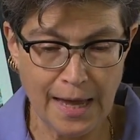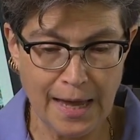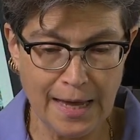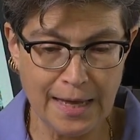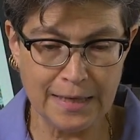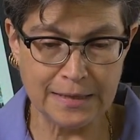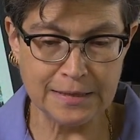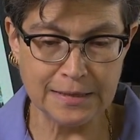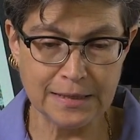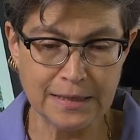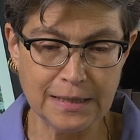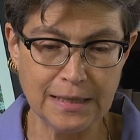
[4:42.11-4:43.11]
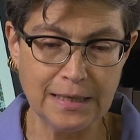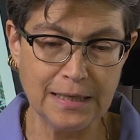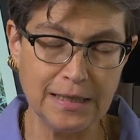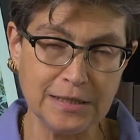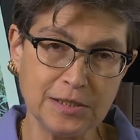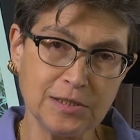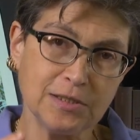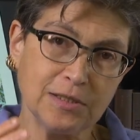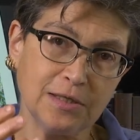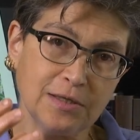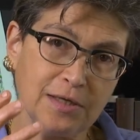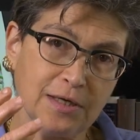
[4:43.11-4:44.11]
And it's
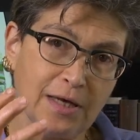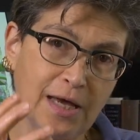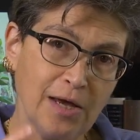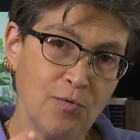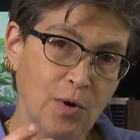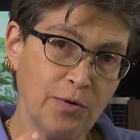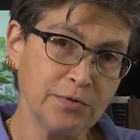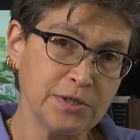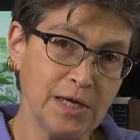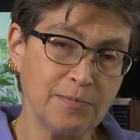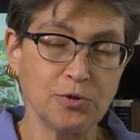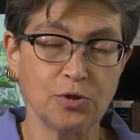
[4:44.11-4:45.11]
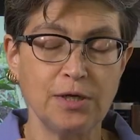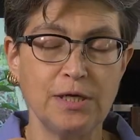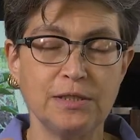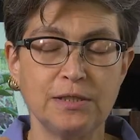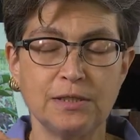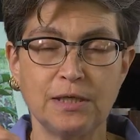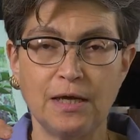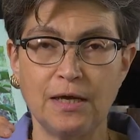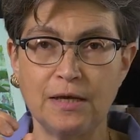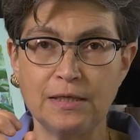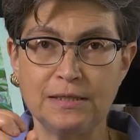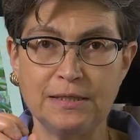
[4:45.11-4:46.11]
the A1 receptor is
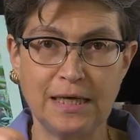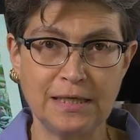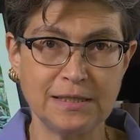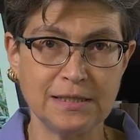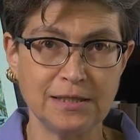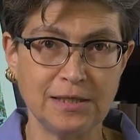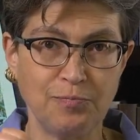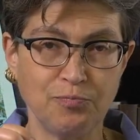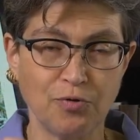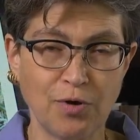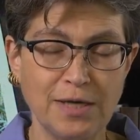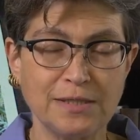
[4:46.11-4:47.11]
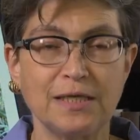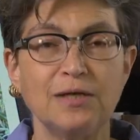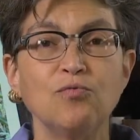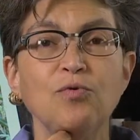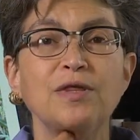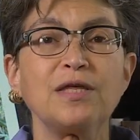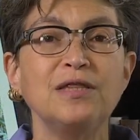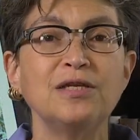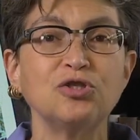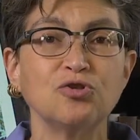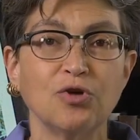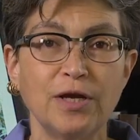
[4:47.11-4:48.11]
densely present within
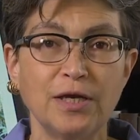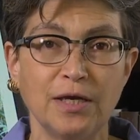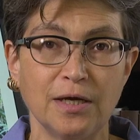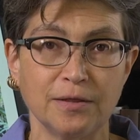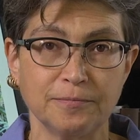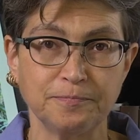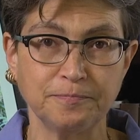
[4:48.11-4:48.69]
the trachea.